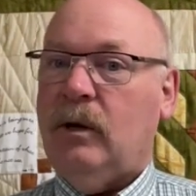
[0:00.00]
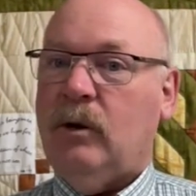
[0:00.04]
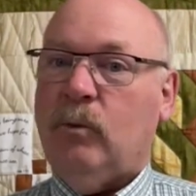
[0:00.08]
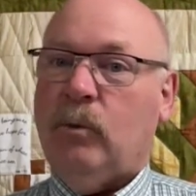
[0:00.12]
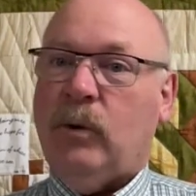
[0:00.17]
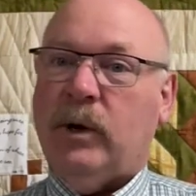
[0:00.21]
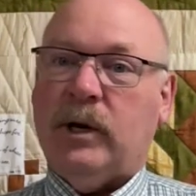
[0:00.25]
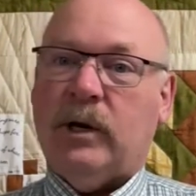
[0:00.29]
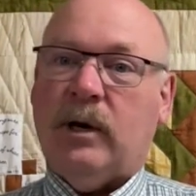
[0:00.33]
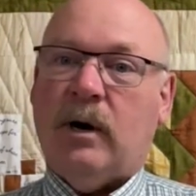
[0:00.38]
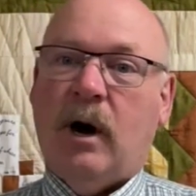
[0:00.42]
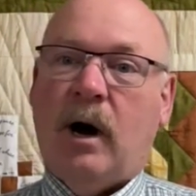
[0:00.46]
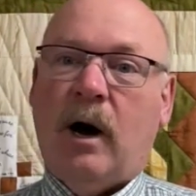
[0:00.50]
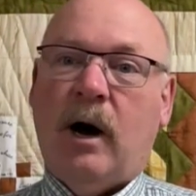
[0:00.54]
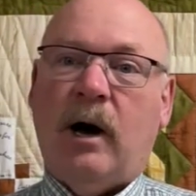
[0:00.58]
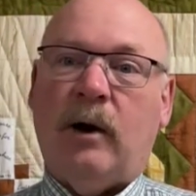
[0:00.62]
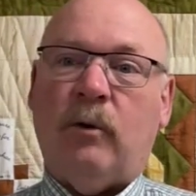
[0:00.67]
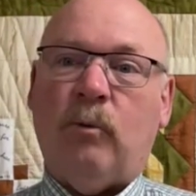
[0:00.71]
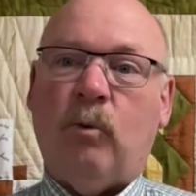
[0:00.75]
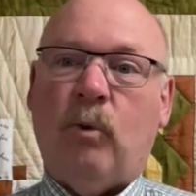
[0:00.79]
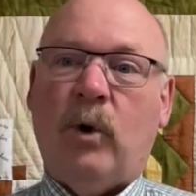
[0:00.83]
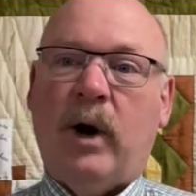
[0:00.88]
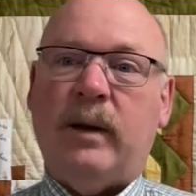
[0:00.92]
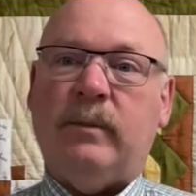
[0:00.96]
When
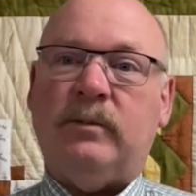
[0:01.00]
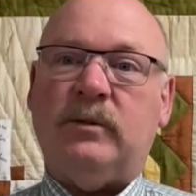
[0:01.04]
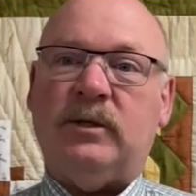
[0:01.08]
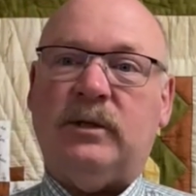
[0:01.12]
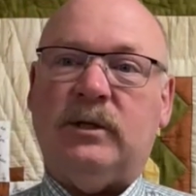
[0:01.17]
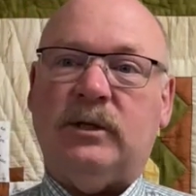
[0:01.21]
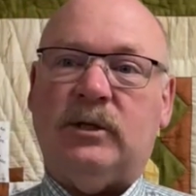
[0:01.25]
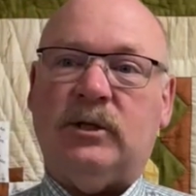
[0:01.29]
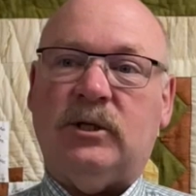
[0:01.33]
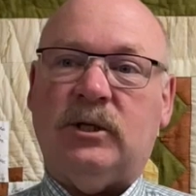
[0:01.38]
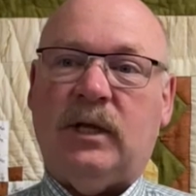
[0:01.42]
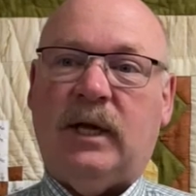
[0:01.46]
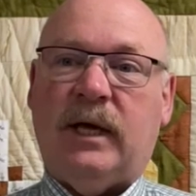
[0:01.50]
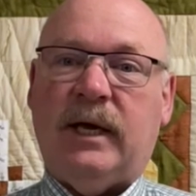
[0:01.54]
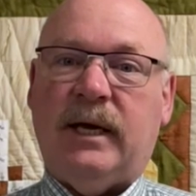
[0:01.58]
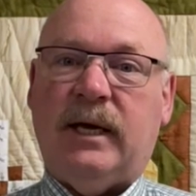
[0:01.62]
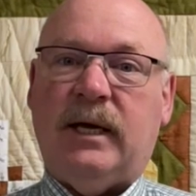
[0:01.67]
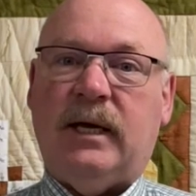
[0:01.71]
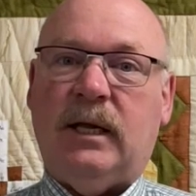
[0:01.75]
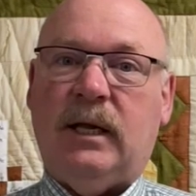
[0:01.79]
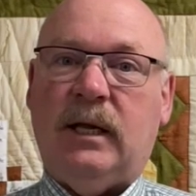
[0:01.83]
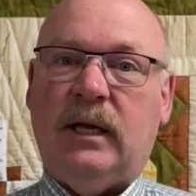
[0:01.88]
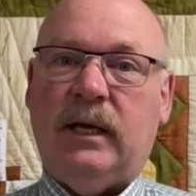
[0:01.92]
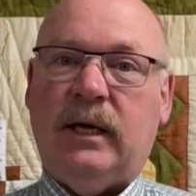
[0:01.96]
God wipes the
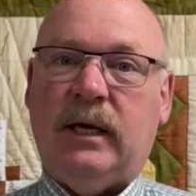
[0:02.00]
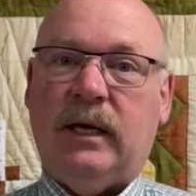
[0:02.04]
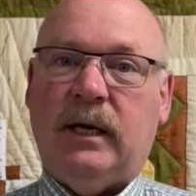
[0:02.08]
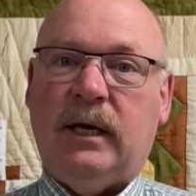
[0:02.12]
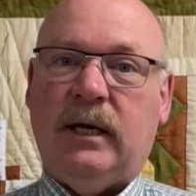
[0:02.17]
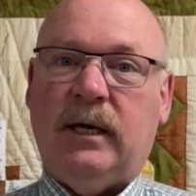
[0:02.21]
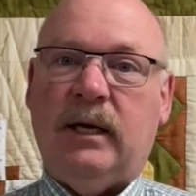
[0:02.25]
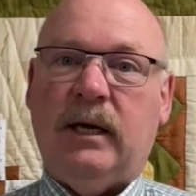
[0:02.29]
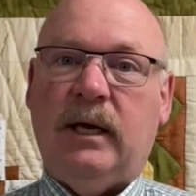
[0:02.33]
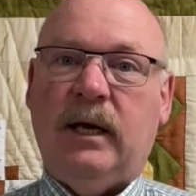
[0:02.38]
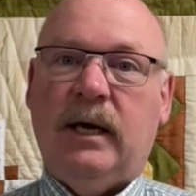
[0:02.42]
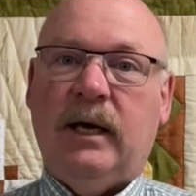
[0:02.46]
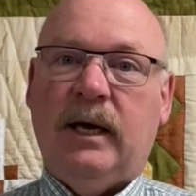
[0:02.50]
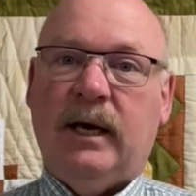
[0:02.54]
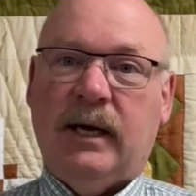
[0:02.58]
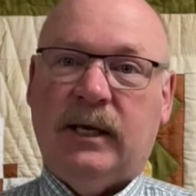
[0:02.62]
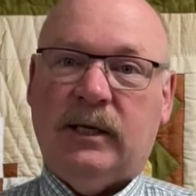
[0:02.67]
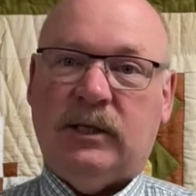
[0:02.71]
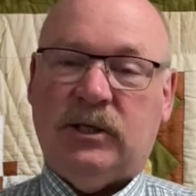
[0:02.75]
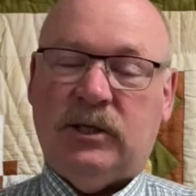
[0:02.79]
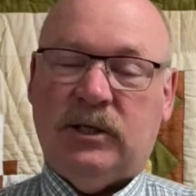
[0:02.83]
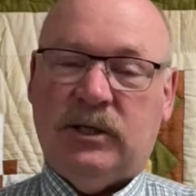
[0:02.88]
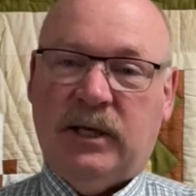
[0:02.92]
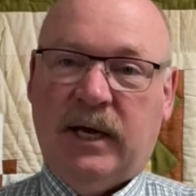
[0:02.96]
slate clean,
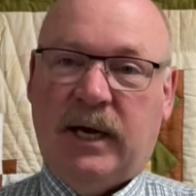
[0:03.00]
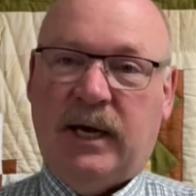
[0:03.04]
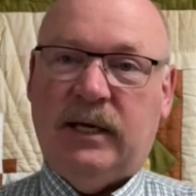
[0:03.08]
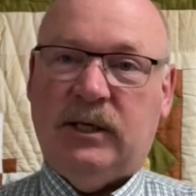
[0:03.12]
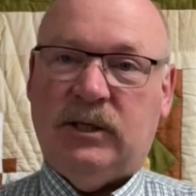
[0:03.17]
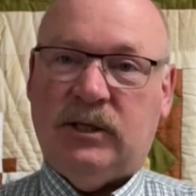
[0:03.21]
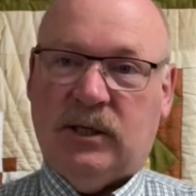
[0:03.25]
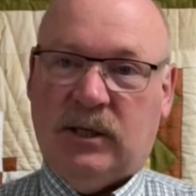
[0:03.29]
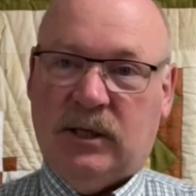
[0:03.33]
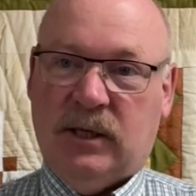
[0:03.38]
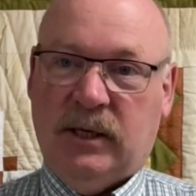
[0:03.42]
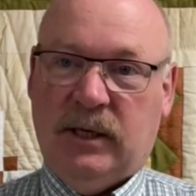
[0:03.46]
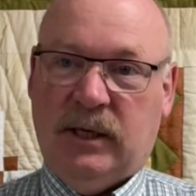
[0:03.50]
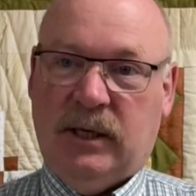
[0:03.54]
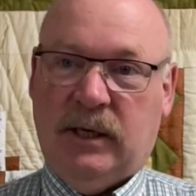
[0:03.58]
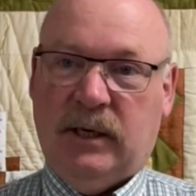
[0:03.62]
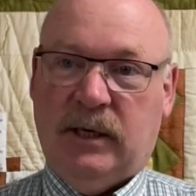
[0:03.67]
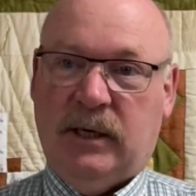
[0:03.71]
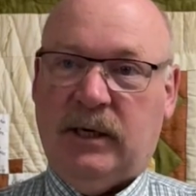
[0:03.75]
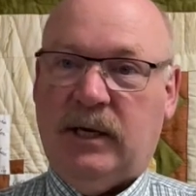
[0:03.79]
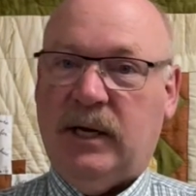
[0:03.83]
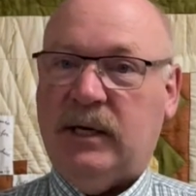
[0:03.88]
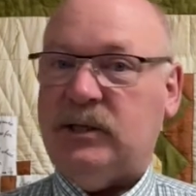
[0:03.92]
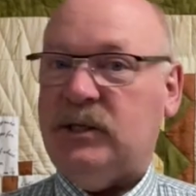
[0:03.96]
it stays clean.
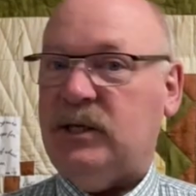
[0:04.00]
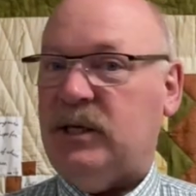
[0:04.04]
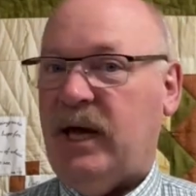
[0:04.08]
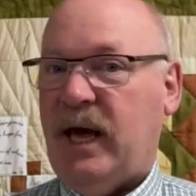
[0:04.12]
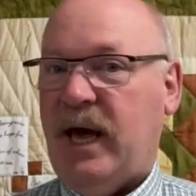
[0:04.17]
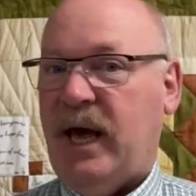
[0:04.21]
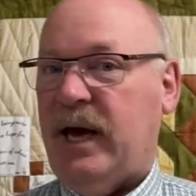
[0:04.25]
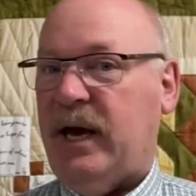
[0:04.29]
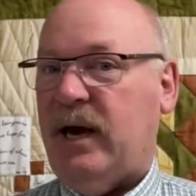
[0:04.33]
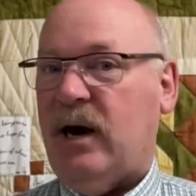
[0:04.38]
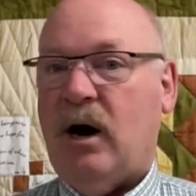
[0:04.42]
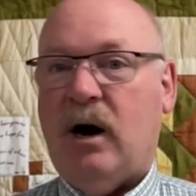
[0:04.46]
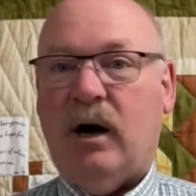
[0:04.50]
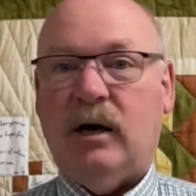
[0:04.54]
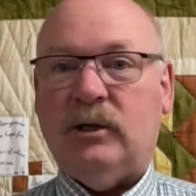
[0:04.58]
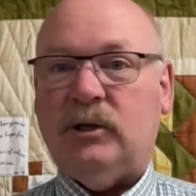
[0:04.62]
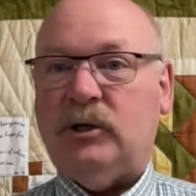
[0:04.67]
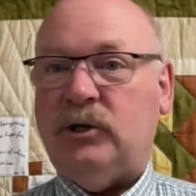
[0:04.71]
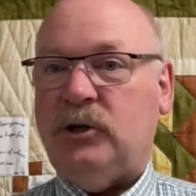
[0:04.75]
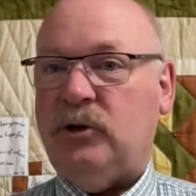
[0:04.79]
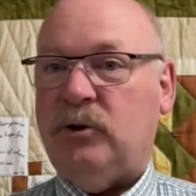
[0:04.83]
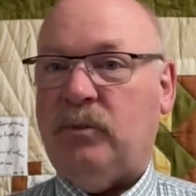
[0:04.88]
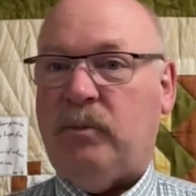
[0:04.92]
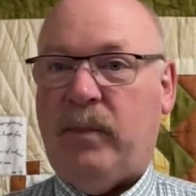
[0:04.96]
It doesn't hang on
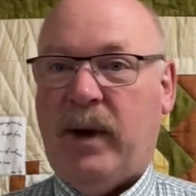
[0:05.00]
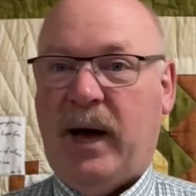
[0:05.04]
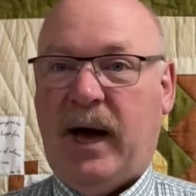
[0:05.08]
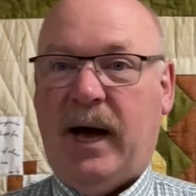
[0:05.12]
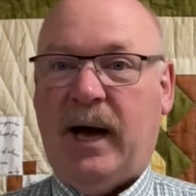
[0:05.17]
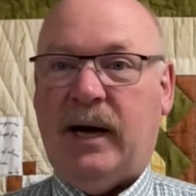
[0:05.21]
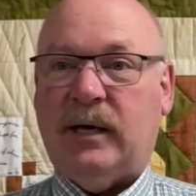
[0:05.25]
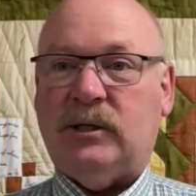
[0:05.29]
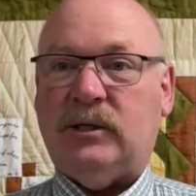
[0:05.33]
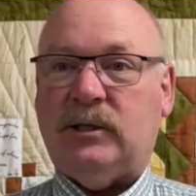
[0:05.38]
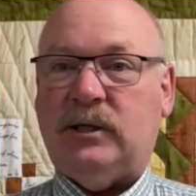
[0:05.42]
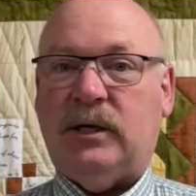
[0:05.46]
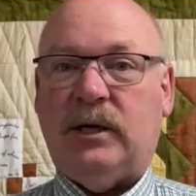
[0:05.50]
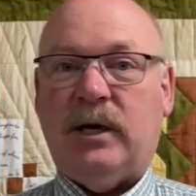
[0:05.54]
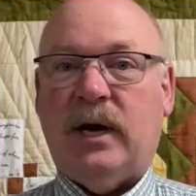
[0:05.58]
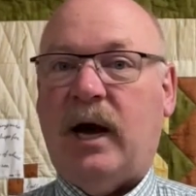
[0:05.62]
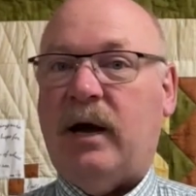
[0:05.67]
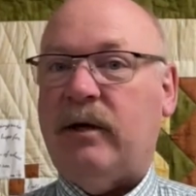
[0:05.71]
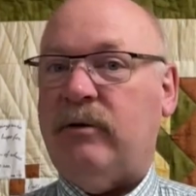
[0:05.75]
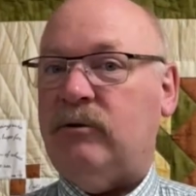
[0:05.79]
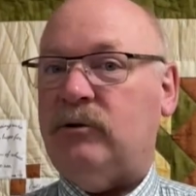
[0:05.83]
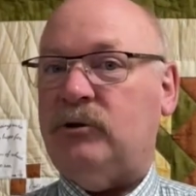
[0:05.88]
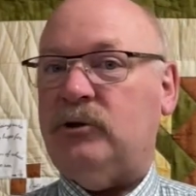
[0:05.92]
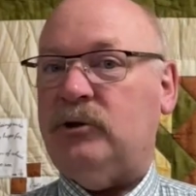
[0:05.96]
to your past, and
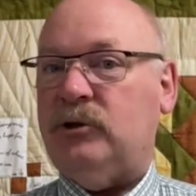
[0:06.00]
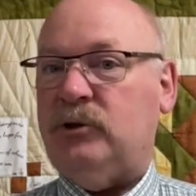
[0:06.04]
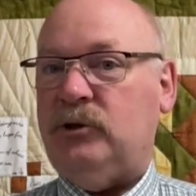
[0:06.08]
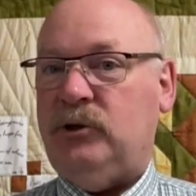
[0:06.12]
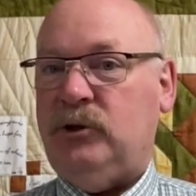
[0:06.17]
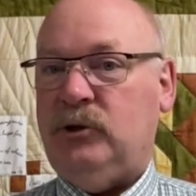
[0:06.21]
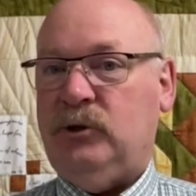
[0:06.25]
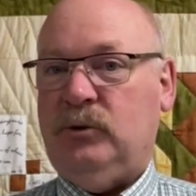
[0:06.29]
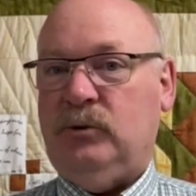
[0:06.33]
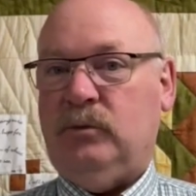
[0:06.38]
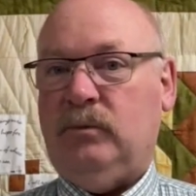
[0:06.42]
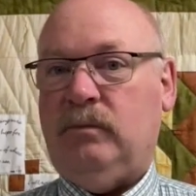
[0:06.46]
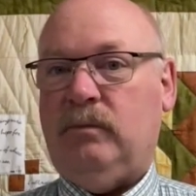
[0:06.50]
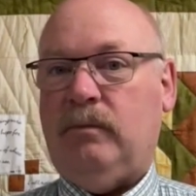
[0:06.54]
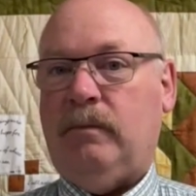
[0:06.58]
neither should you.